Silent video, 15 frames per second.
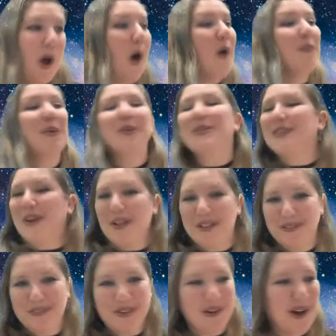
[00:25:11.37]
almost all
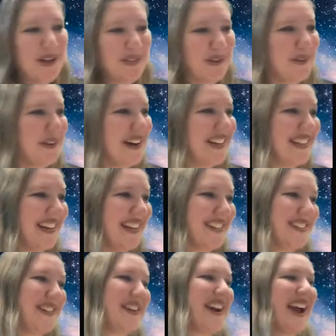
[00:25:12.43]
of you got the correct
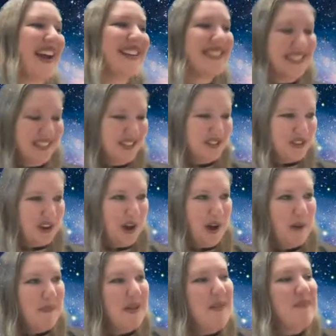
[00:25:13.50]
answer. Excellent
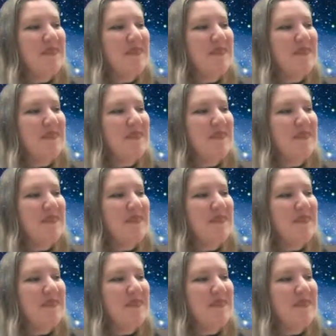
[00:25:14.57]
job.